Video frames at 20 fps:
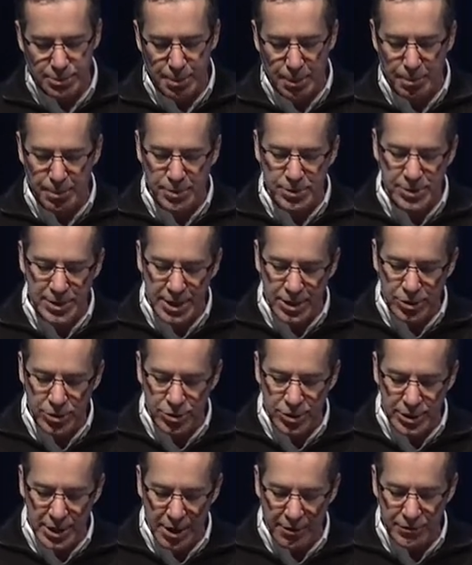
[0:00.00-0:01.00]
but present
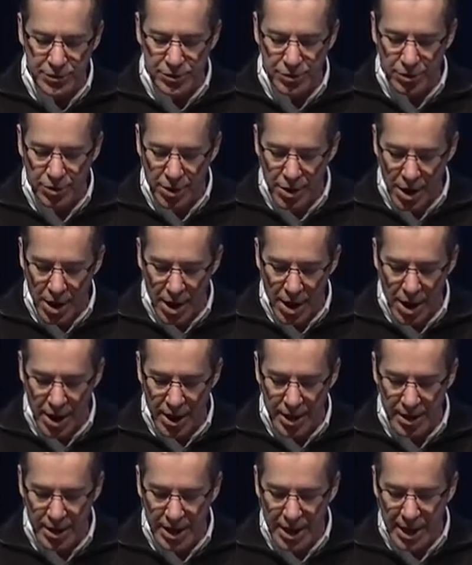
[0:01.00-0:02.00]
yourself to
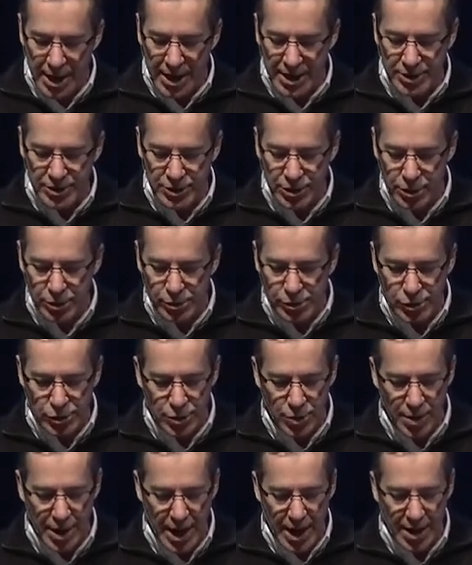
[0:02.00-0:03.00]
God as those
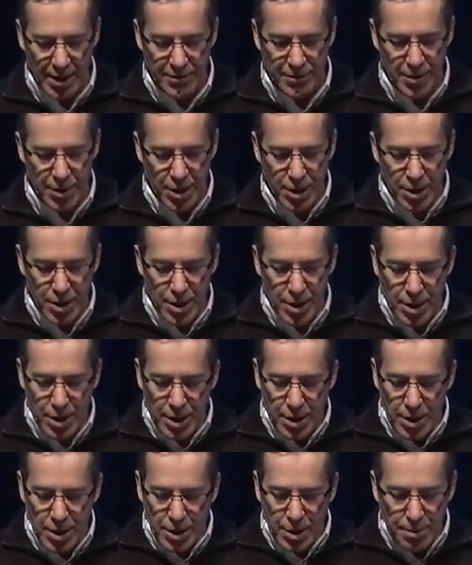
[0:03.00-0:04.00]
who have
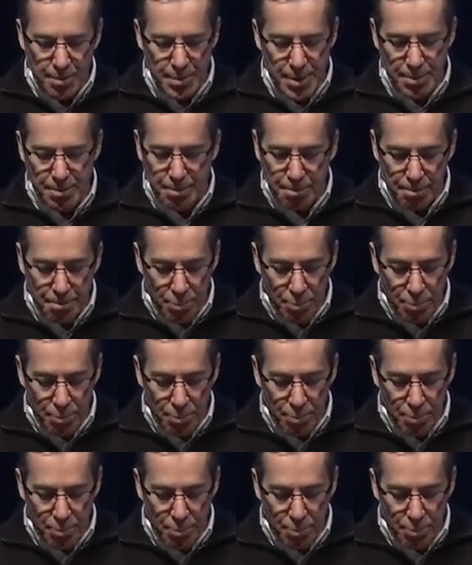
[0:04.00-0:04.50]
been